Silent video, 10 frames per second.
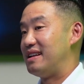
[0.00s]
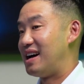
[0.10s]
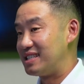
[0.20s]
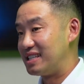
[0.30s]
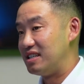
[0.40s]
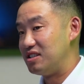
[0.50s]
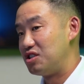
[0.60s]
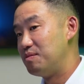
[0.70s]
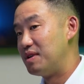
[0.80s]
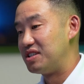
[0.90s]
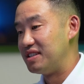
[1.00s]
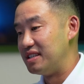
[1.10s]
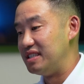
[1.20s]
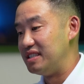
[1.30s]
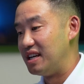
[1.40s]
and not to get into too much of the
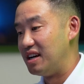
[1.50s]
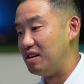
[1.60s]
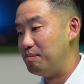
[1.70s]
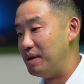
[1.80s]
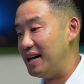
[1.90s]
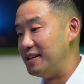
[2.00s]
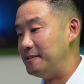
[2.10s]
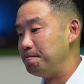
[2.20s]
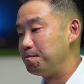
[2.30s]
detail, but